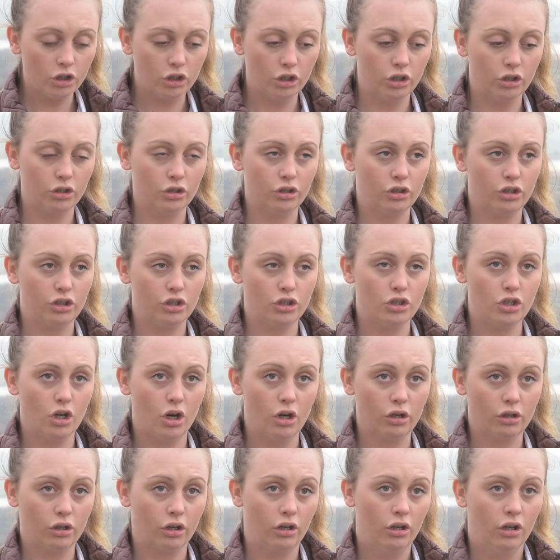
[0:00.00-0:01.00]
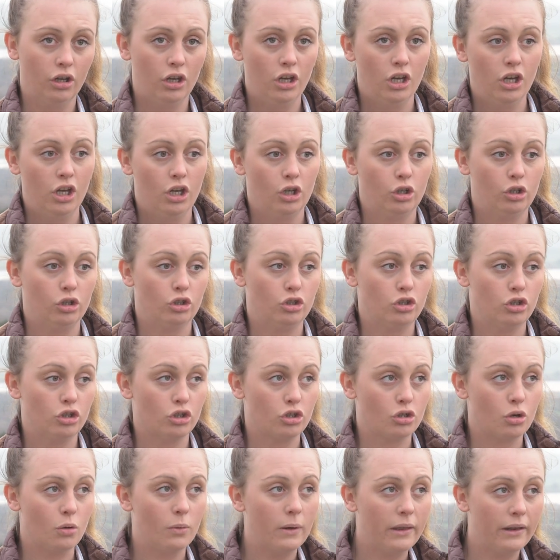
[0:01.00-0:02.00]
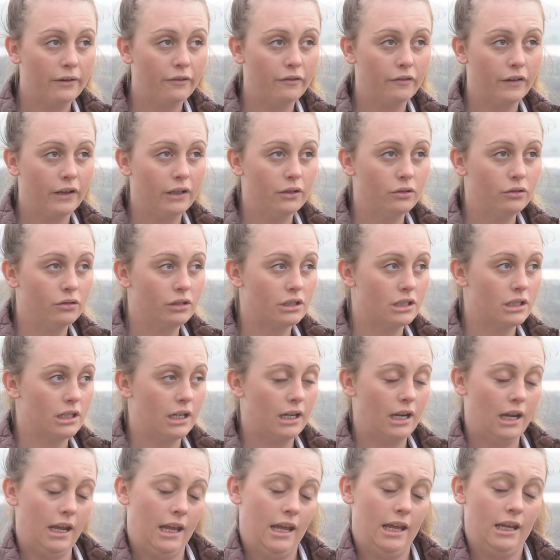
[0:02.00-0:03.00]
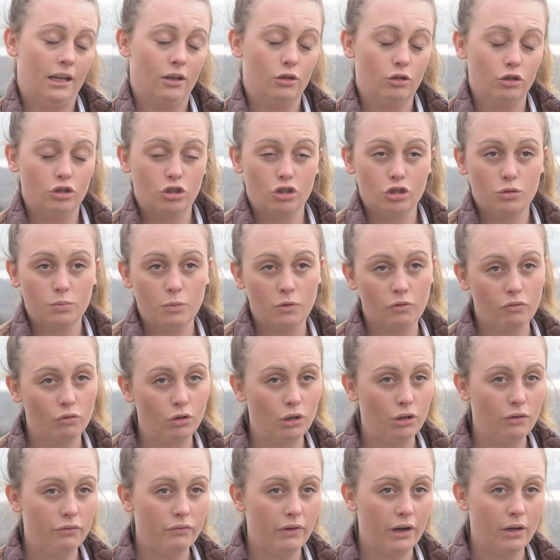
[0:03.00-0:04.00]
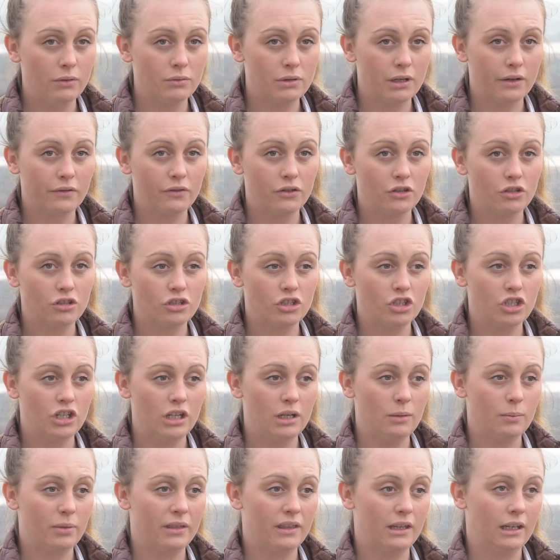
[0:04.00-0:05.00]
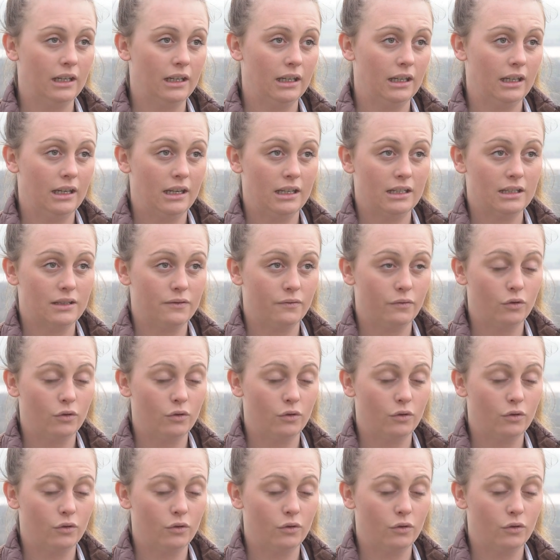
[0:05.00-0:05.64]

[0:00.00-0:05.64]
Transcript: You know, your dog could just go in the field and it could just be running around after the sheep thinking it's